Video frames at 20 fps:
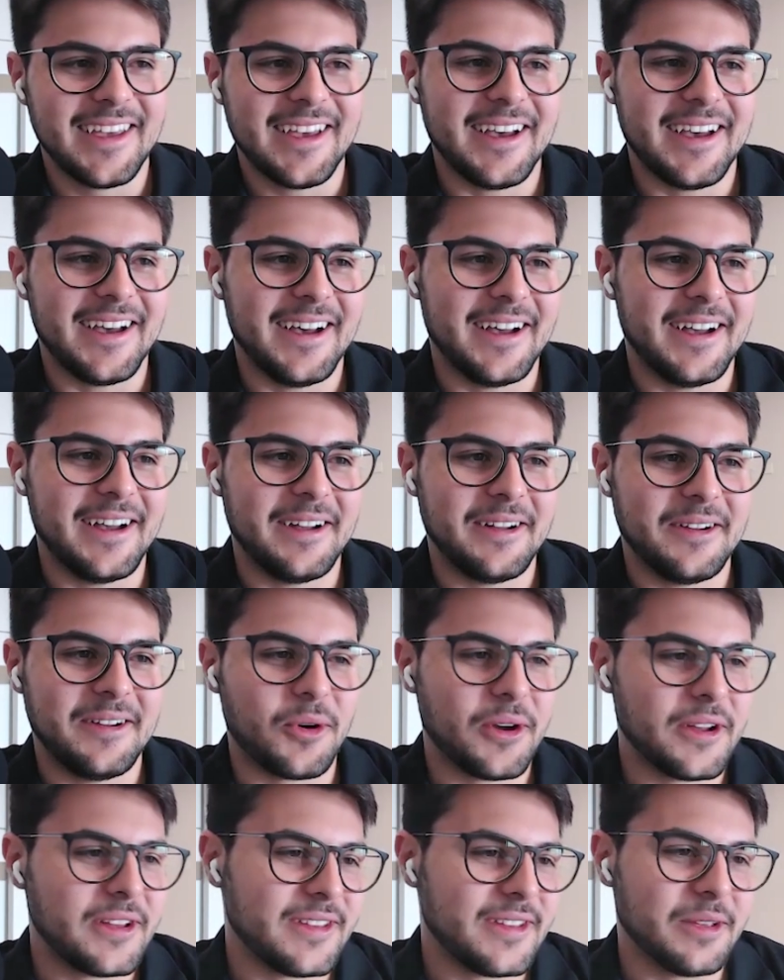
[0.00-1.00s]

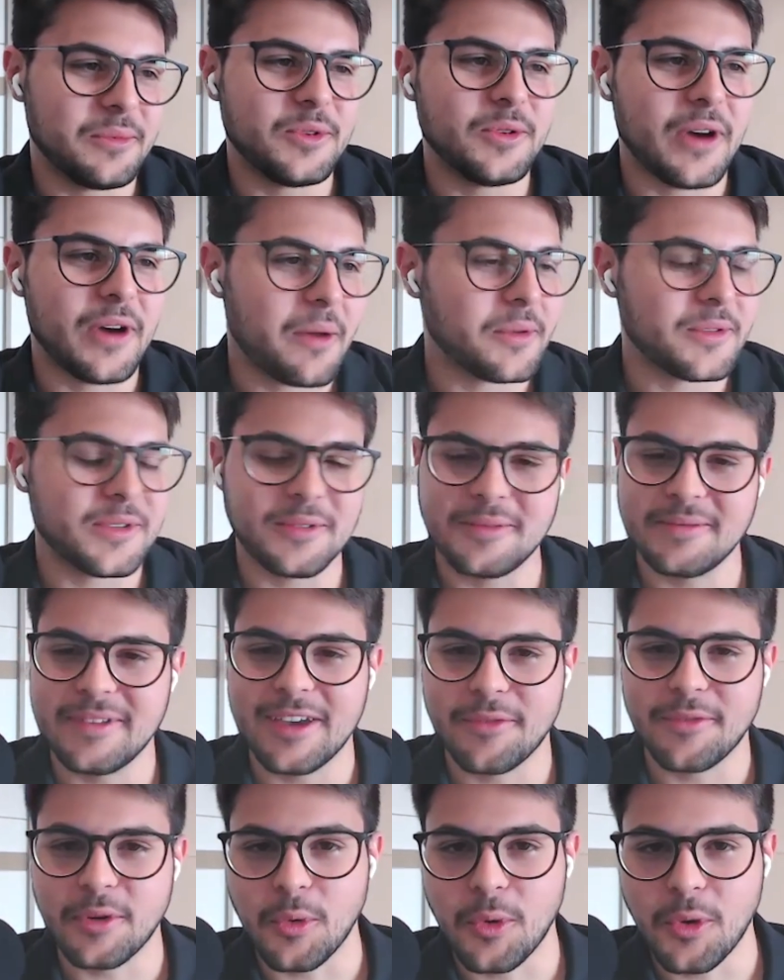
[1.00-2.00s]
running them to Amazon.
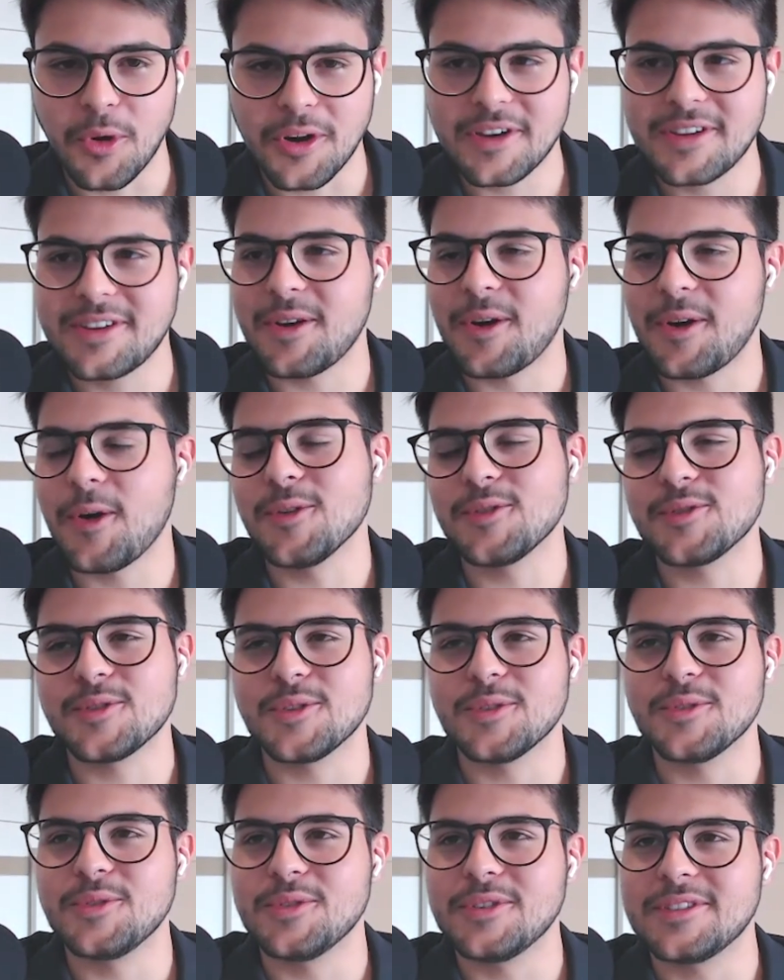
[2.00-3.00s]
Never worked.
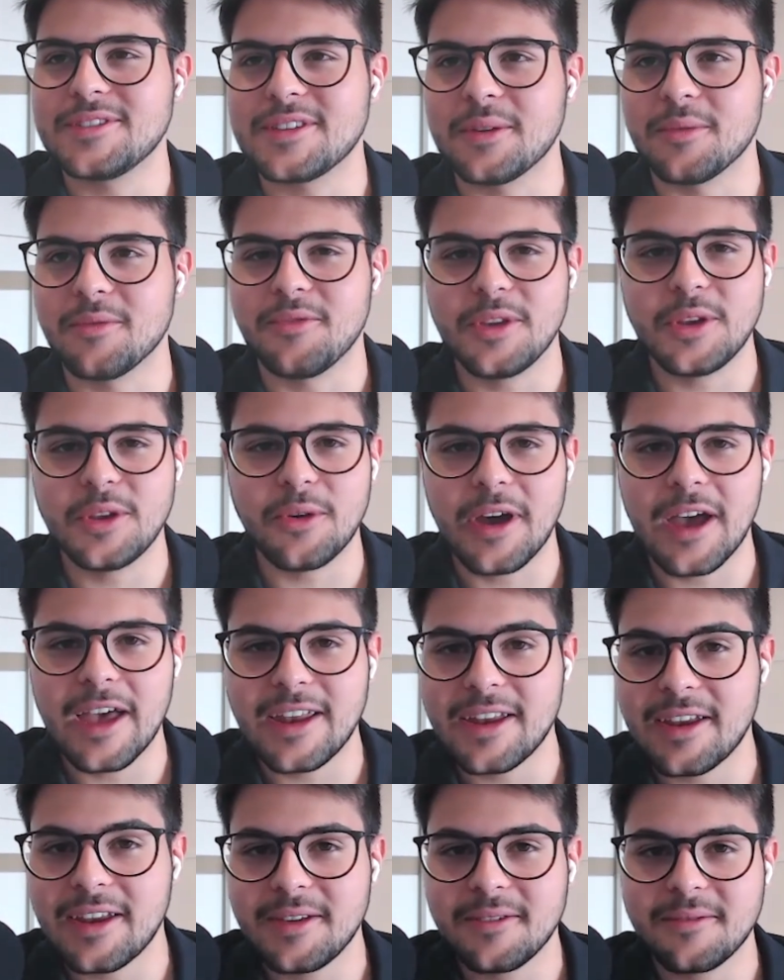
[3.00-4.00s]
Also doing some video
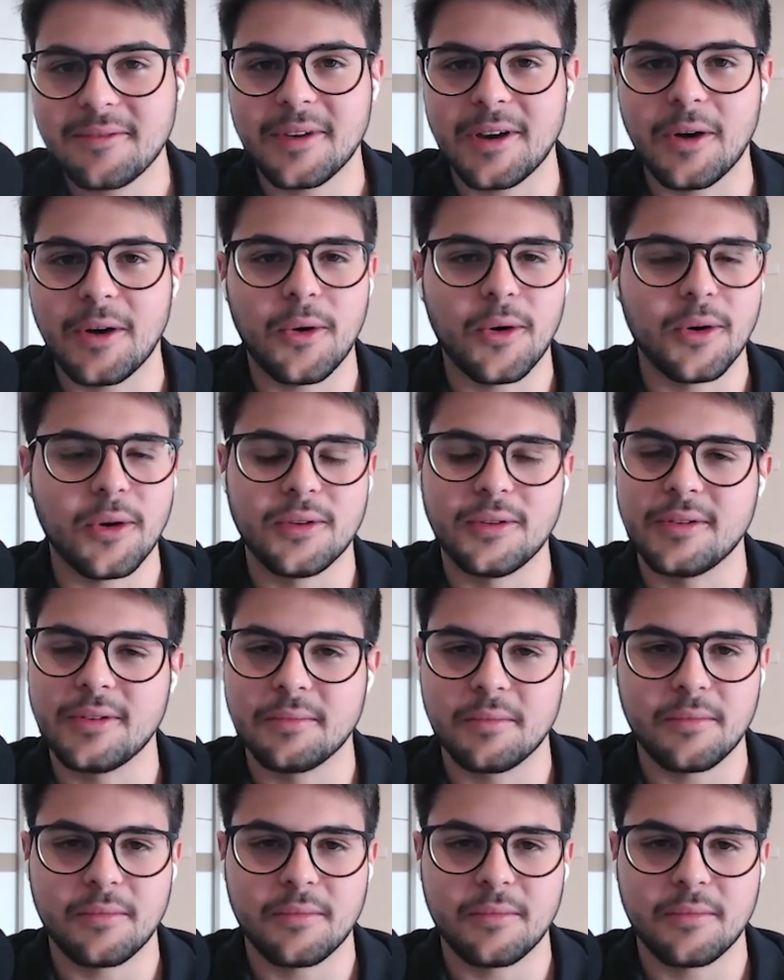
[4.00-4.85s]
editing on